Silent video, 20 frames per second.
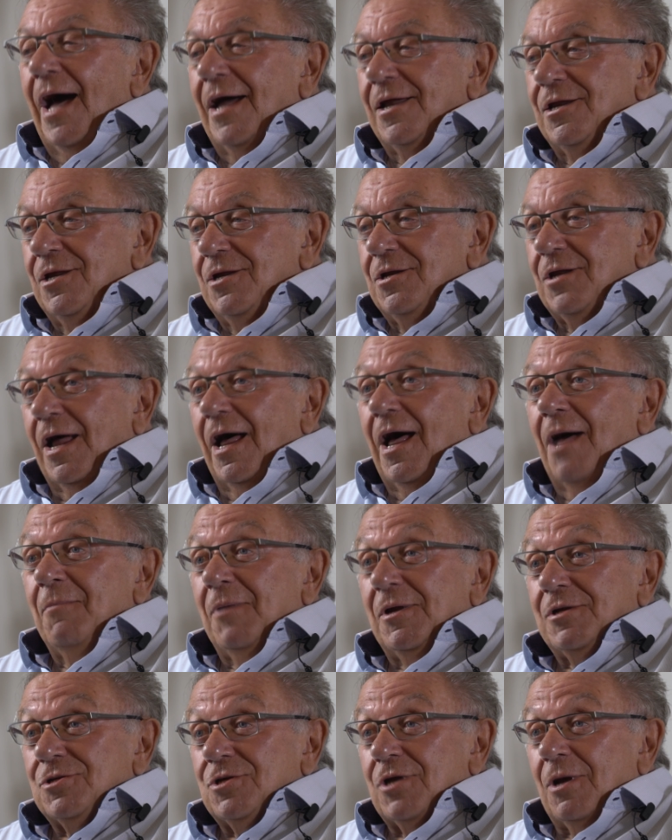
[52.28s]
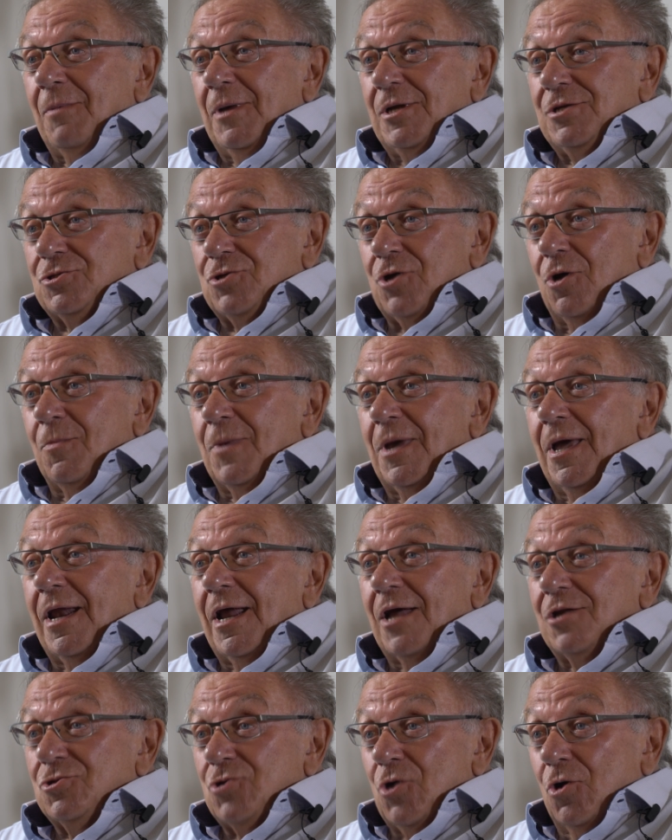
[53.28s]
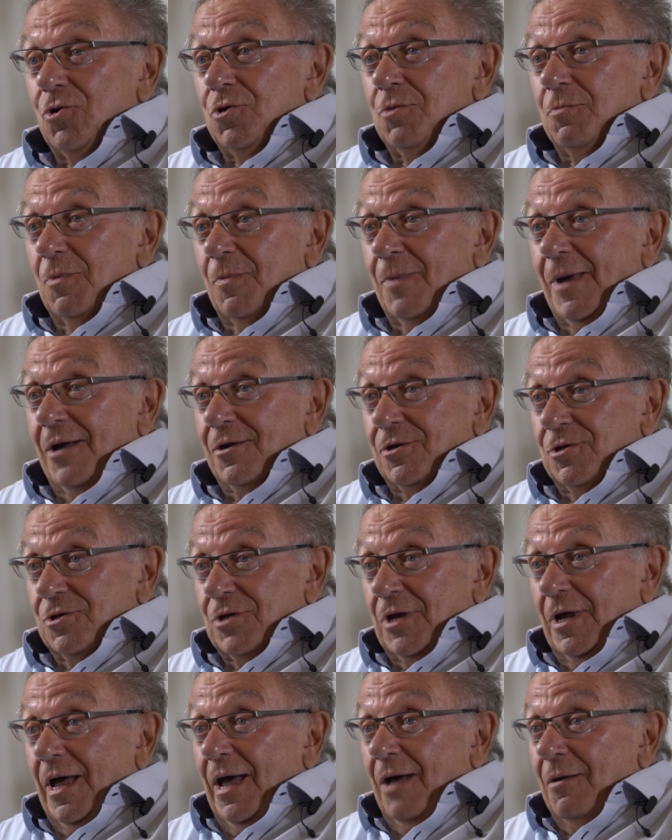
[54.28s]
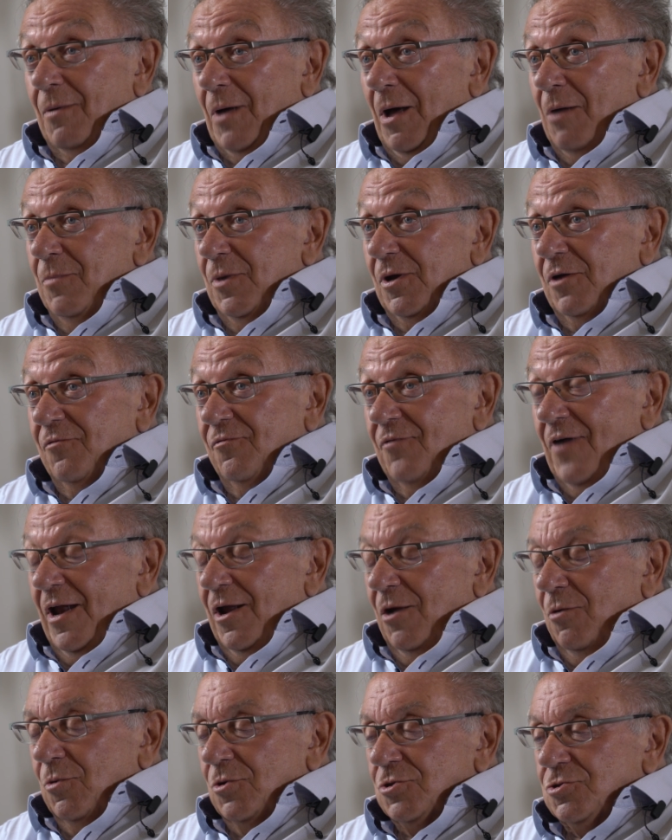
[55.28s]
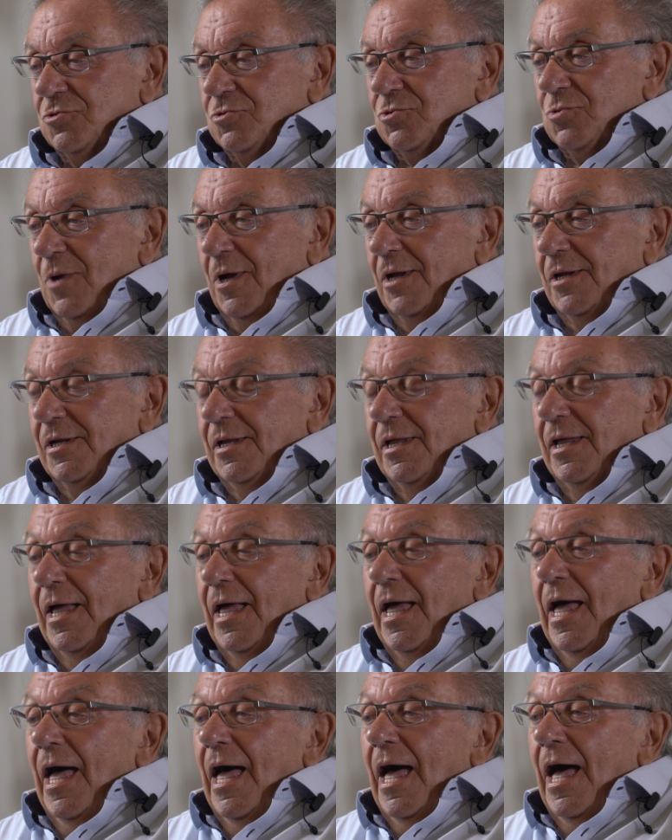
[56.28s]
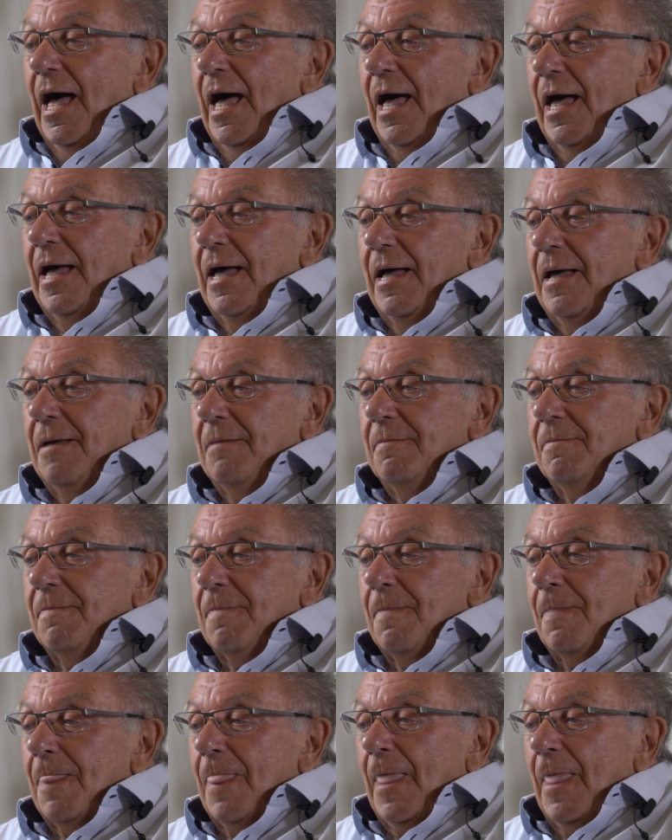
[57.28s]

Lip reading: I did. I met Tommy and I told him about it, how big a fan I was as well. And